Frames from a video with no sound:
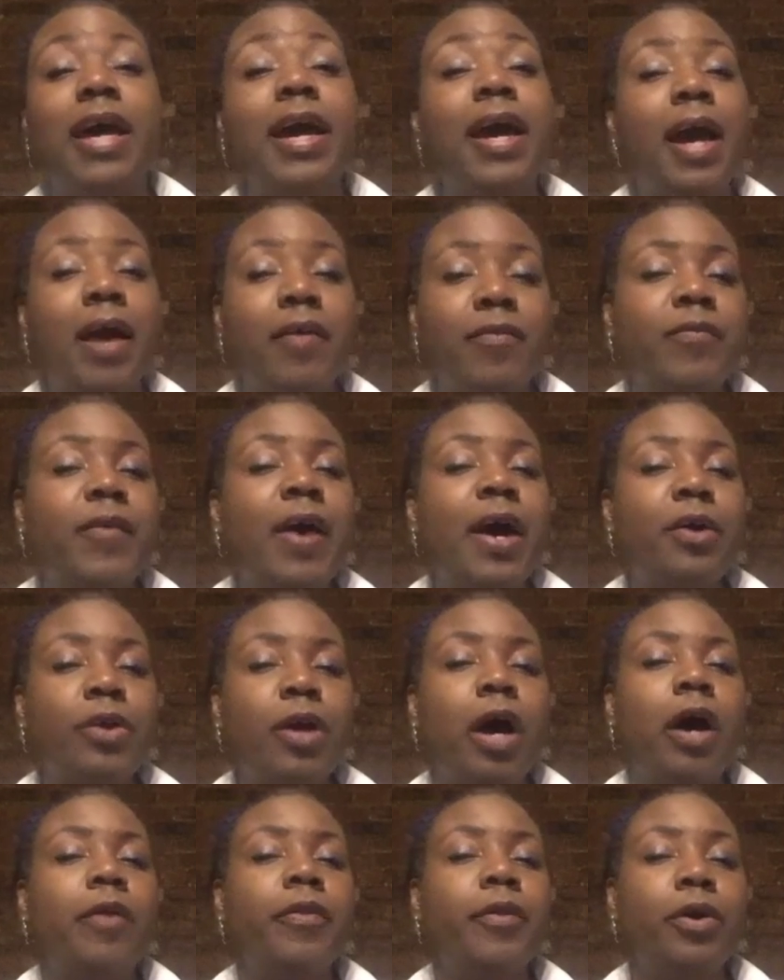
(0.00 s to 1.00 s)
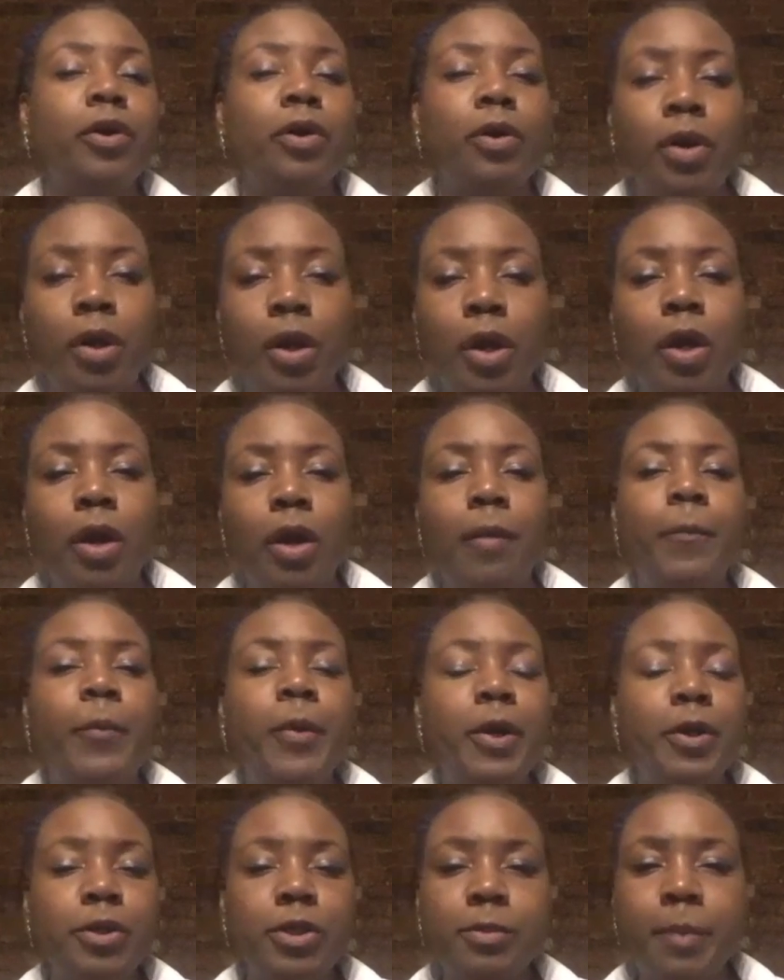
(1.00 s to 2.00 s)
I've found other
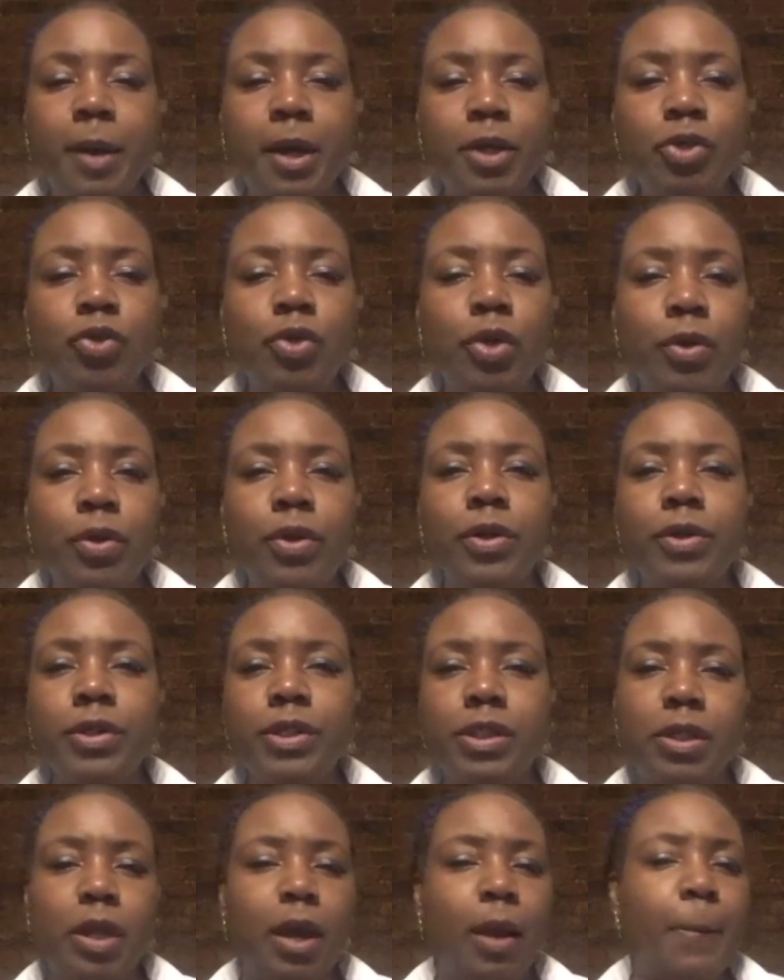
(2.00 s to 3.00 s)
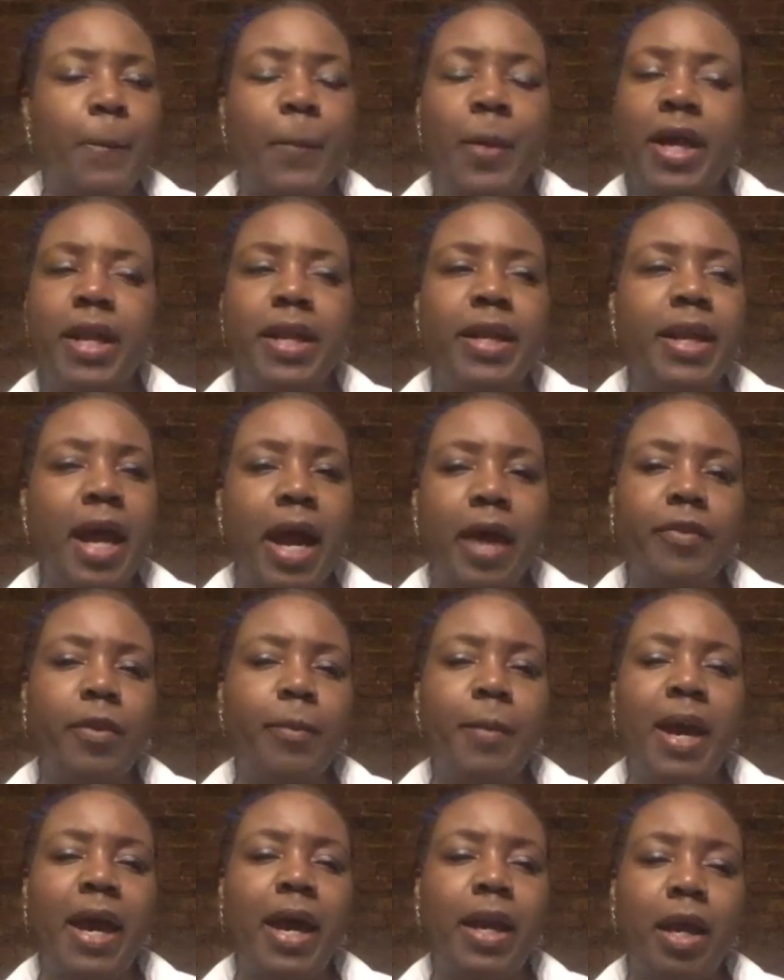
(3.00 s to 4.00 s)
beers by Troger's, but not the
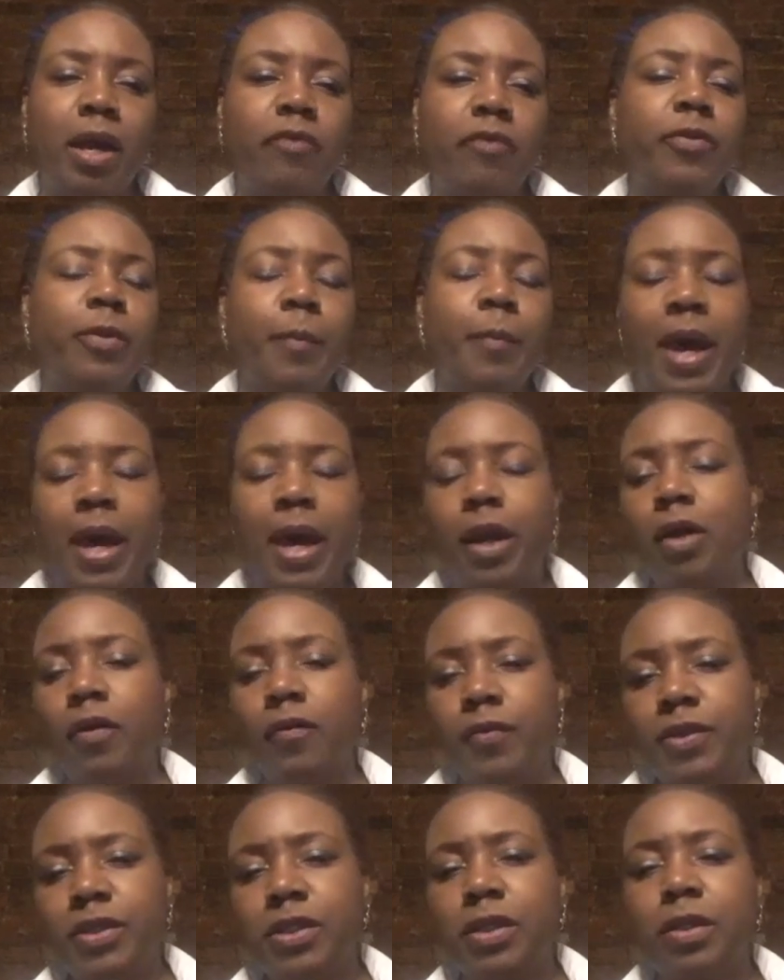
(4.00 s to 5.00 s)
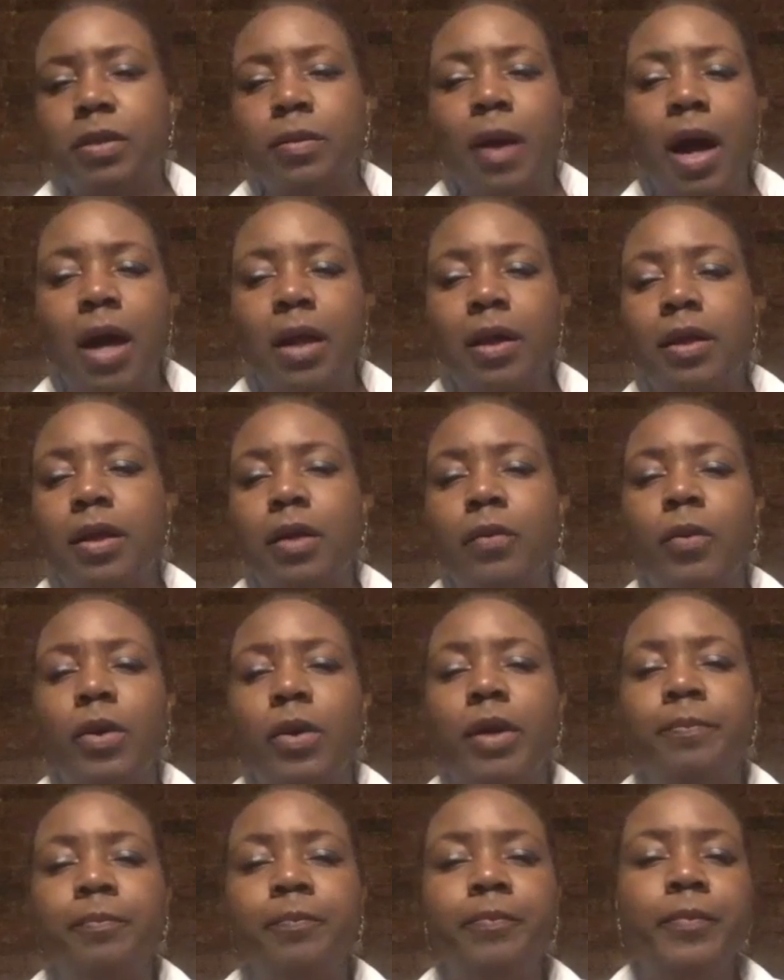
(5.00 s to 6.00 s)
Mad Elf. The Mad Elf is a holiday
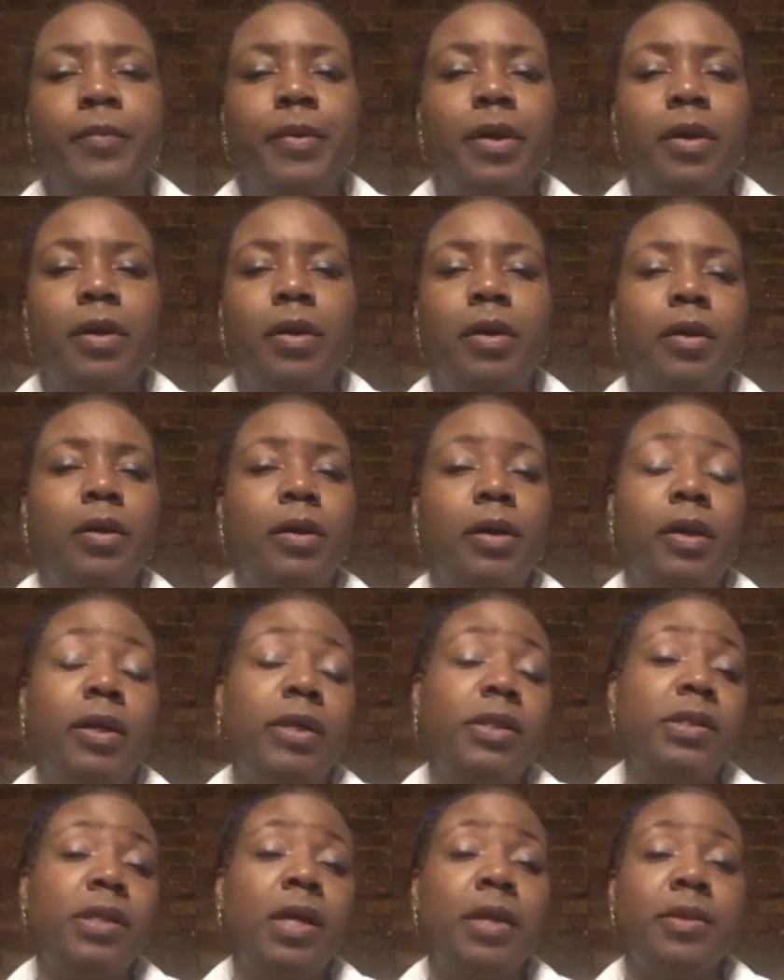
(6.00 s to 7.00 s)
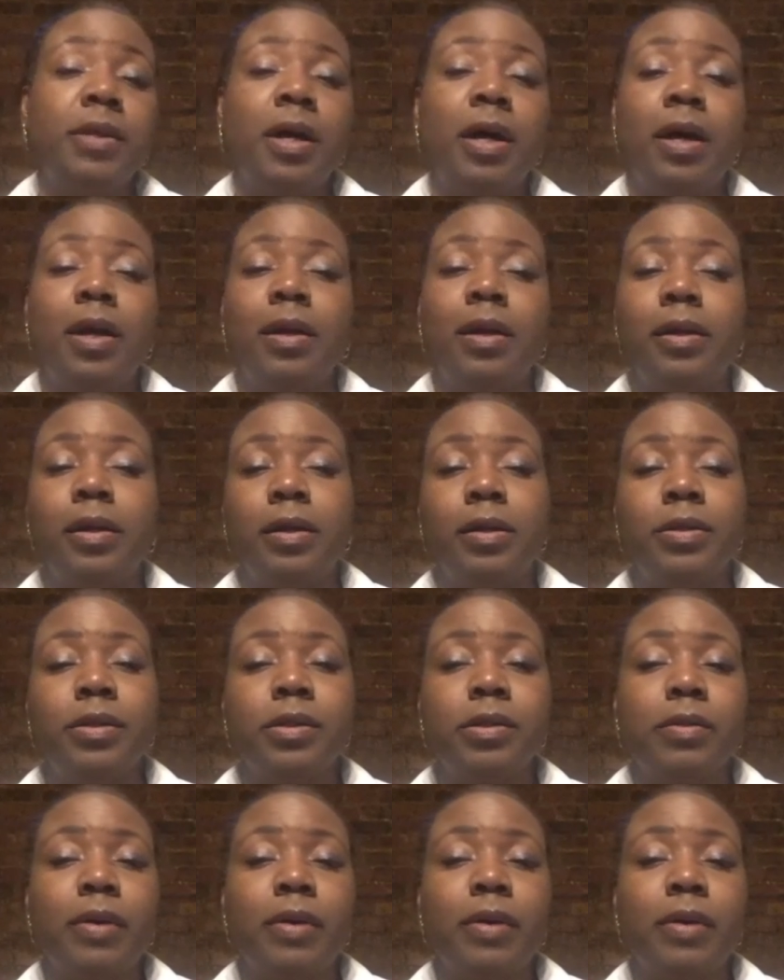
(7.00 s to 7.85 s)
one, and it's not the holidays, so I